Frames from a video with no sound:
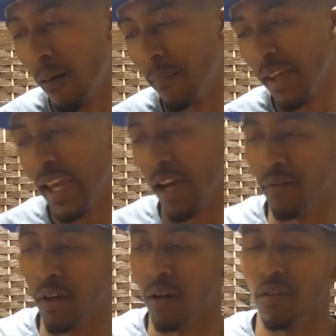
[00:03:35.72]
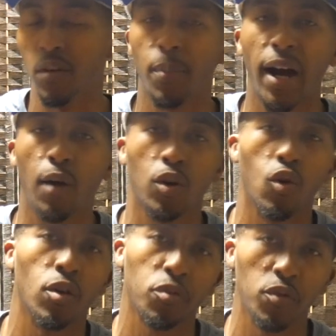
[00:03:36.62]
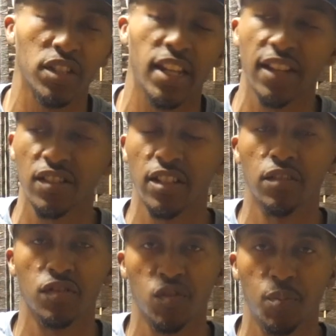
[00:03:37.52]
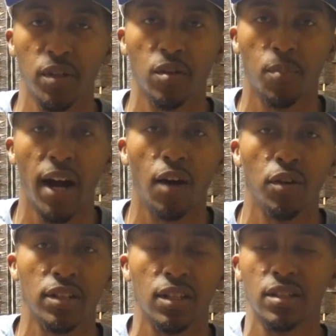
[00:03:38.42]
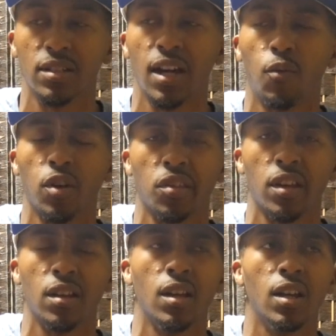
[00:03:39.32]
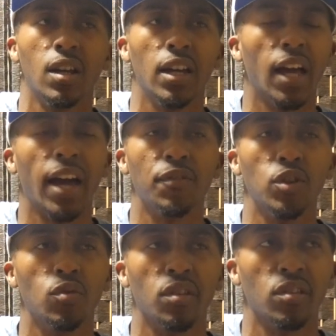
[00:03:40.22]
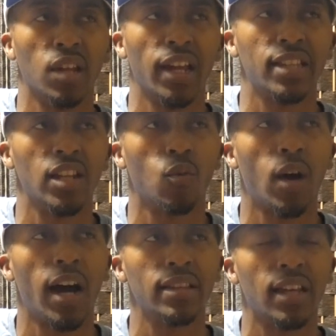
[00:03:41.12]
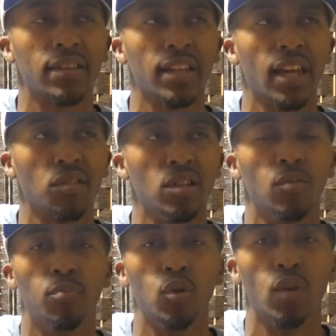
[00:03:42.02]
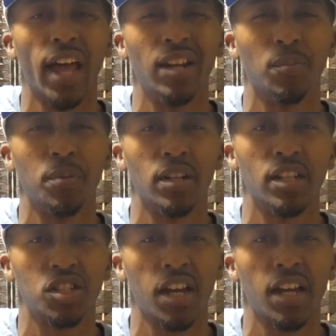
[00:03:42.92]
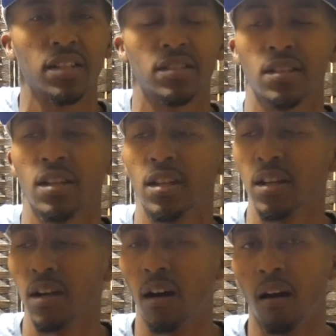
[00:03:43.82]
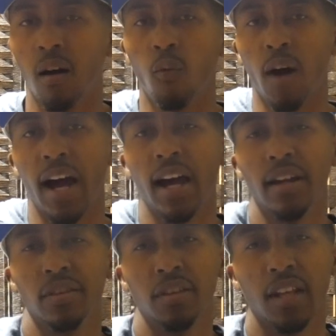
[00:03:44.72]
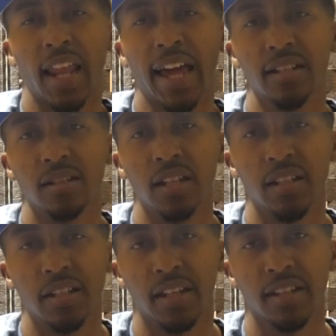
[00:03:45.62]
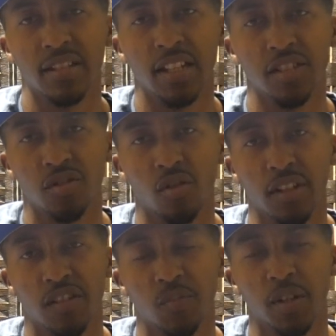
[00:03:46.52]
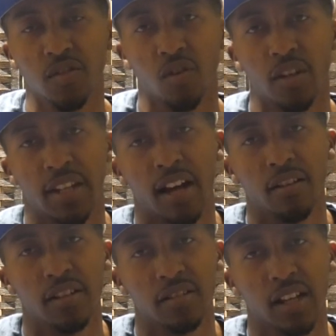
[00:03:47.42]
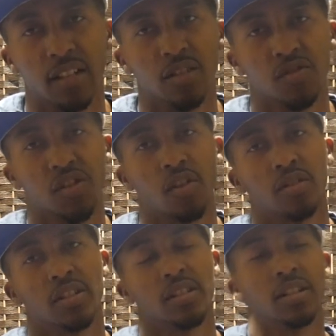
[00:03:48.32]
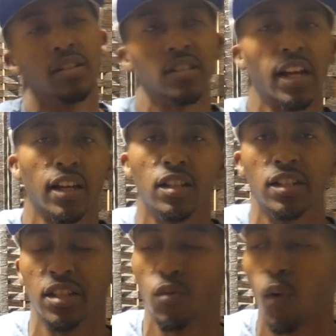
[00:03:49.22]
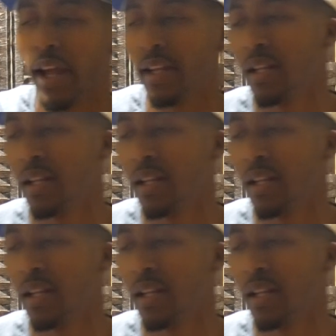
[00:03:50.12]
They have the power cord switch that actually gives the speaker power. I want to say, I haven't used these like that in a while. I think it has a little blue light up here that shines. Why the light indicates to let you know that the speaker's on. Down here is like a little circle. It's like a LED white.